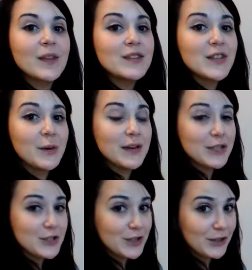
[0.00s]
So
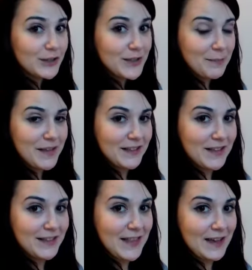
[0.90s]
it should look something
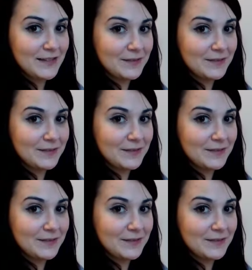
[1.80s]
like that.